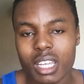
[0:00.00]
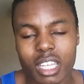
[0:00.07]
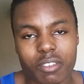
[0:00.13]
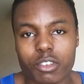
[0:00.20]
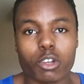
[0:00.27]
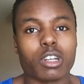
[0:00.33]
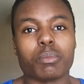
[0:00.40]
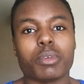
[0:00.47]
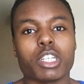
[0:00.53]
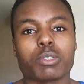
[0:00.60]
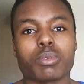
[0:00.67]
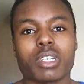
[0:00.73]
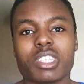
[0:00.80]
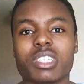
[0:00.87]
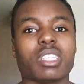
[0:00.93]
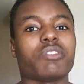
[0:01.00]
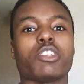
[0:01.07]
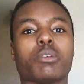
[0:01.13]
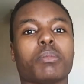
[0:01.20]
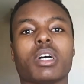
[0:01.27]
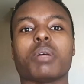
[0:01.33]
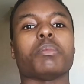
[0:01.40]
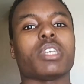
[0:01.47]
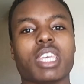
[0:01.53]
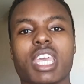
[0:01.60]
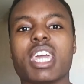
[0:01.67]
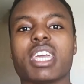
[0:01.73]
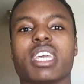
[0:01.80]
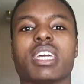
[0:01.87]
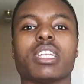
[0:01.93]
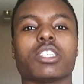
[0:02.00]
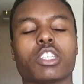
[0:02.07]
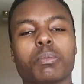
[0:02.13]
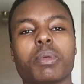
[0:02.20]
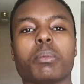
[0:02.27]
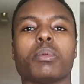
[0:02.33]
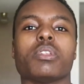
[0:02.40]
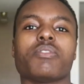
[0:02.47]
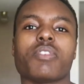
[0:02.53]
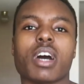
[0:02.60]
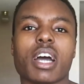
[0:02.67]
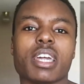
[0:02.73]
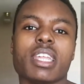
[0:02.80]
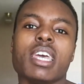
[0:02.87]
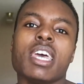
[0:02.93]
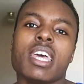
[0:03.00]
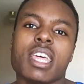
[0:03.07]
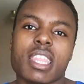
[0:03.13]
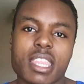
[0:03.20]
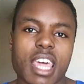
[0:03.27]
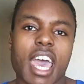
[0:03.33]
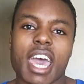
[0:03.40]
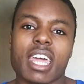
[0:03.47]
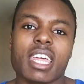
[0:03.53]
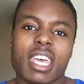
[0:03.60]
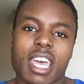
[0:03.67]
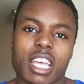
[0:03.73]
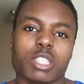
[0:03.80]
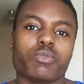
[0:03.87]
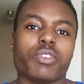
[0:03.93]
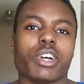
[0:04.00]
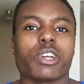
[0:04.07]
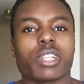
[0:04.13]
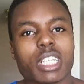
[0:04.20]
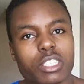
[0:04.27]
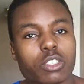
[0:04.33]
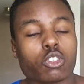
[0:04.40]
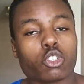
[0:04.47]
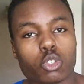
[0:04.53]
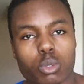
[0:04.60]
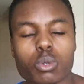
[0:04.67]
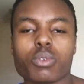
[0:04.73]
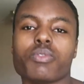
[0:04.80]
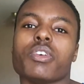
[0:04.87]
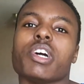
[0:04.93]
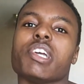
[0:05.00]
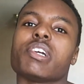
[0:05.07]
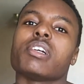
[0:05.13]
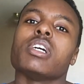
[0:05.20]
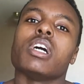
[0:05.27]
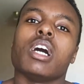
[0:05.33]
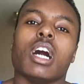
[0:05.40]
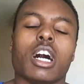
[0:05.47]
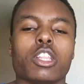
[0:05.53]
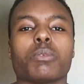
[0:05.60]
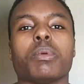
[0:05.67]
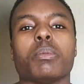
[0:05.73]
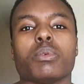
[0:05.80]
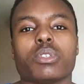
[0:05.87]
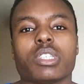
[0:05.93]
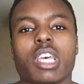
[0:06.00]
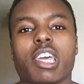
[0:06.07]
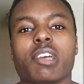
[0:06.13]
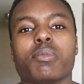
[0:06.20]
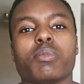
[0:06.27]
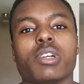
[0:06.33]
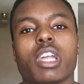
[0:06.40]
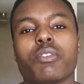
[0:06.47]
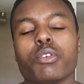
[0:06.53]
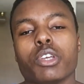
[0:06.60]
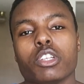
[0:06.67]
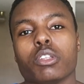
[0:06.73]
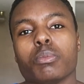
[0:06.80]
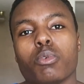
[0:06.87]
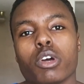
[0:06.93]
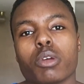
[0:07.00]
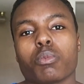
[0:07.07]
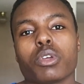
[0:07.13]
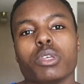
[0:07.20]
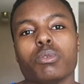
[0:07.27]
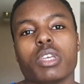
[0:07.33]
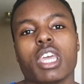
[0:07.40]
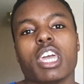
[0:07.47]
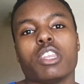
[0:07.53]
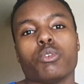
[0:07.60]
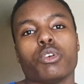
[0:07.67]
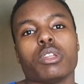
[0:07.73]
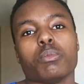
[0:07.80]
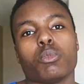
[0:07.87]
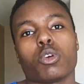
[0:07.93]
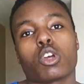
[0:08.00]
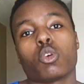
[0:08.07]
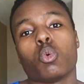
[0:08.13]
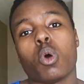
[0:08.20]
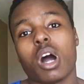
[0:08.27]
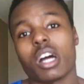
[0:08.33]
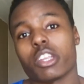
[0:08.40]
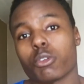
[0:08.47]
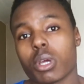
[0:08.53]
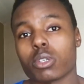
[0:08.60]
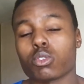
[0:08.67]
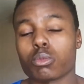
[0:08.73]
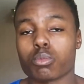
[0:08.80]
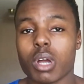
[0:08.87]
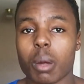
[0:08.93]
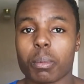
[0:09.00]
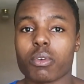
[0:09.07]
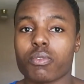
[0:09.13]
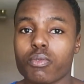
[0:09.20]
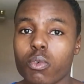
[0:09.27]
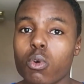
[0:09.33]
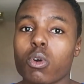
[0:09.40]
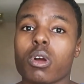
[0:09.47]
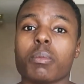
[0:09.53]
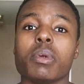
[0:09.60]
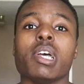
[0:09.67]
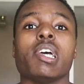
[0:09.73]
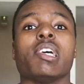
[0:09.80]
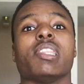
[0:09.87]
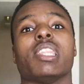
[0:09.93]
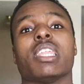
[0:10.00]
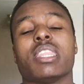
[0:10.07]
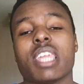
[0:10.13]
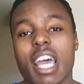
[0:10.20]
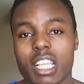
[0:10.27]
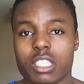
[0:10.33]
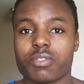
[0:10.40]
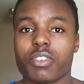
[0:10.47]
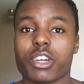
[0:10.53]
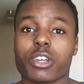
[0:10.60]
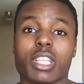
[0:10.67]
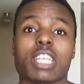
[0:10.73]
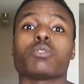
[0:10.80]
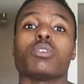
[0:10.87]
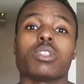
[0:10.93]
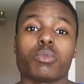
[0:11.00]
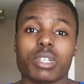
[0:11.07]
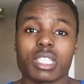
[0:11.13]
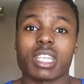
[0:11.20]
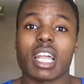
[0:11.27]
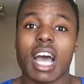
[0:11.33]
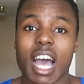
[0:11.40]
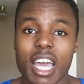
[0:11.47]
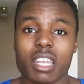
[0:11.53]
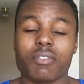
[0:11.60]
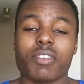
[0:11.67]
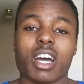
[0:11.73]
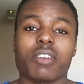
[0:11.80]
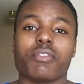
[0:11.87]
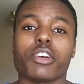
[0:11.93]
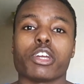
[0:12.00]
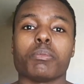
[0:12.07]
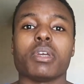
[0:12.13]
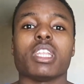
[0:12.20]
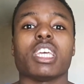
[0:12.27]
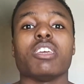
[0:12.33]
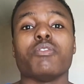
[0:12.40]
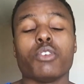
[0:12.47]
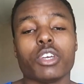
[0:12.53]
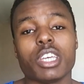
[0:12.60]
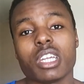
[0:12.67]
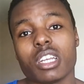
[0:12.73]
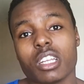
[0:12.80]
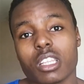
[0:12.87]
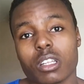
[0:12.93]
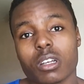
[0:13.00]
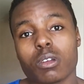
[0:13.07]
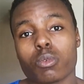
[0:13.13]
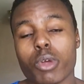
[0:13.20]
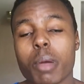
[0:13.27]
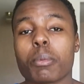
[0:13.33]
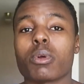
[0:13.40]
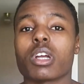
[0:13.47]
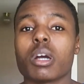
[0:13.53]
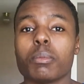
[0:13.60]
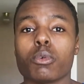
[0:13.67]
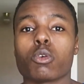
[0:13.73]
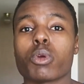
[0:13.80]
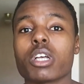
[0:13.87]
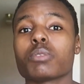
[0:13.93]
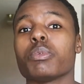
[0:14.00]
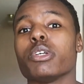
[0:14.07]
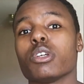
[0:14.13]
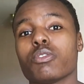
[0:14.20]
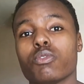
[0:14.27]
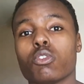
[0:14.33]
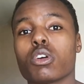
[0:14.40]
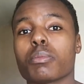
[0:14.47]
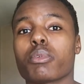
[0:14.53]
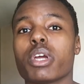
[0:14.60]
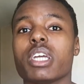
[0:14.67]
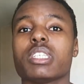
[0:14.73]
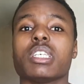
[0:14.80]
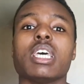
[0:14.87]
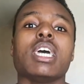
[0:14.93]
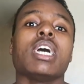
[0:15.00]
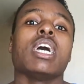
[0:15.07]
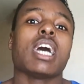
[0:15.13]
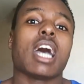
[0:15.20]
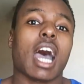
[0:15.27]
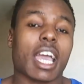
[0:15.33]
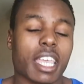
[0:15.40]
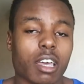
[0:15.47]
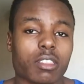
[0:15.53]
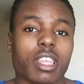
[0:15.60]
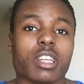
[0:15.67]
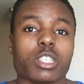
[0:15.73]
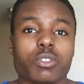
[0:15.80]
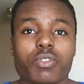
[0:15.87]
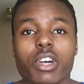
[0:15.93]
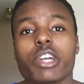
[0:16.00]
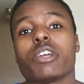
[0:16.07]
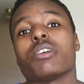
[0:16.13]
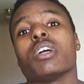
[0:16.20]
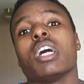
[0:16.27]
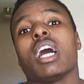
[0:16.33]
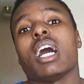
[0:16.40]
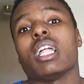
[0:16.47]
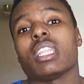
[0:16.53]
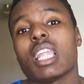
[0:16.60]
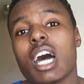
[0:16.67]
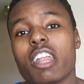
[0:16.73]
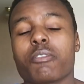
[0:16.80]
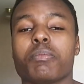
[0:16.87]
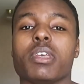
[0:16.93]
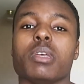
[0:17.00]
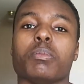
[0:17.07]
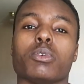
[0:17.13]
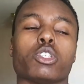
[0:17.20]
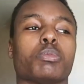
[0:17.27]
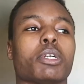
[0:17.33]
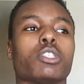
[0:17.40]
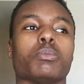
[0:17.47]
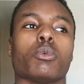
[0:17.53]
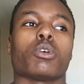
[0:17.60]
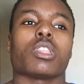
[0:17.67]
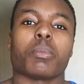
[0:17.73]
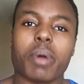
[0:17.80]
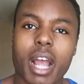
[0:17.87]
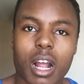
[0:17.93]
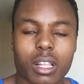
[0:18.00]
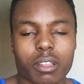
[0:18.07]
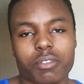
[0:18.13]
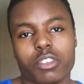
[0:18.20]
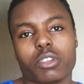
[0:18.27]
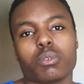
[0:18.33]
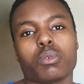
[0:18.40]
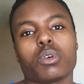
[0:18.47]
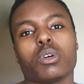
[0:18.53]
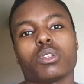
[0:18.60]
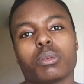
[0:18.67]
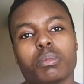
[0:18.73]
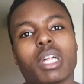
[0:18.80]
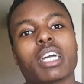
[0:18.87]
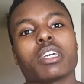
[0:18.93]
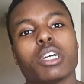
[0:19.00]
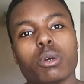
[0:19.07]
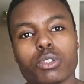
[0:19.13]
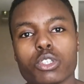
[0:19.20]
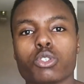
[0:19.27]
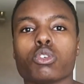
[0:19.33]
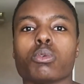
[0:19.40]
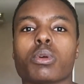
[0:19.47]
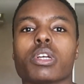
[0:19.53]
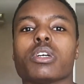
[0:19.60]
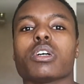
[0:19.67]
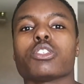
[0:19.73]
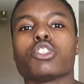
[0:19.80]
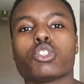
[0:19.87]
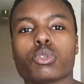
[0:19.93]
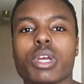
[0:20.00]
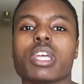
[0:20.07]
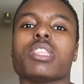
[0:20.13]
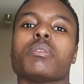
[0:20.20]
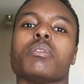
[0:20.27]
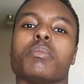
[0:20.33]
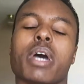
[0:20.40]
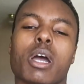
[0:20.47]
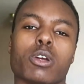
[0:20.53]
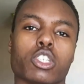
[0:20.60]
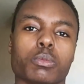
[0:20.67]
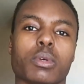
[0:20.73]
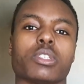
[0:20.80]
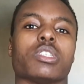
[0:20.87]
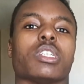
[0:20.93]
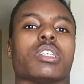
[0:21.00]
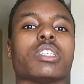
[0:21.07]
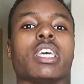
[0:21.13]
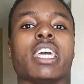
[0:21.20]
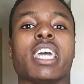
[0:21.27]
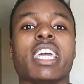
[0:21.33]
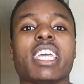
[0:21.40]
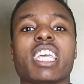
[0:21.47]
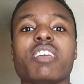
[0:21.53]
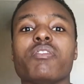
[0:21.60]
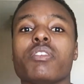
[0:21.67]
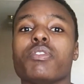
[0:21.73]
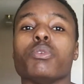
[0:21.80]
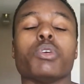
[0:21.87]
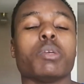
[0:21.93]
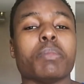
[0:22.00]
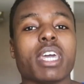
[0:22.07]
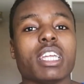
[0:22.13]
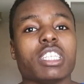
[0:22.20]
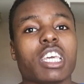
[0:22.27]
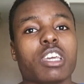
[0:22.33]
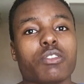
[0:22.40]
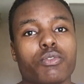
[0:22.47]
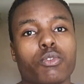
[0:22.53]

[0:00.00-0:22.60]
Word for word: if you're on bench press and you're lifting your butt up, you can't get it. Some people define that as failure. That's true failure. Other people say whenever you get to the point where you can't do any more quality reps with proper form, that that's failure. That's one of the ways that I define failure. Meaning if you get another rep or a couple more reps but your form breaks, I count that as failure. A lot of people, especially more in the powerlifting world, or like coaches who are working on strength, power, explosiveness, even if you maintain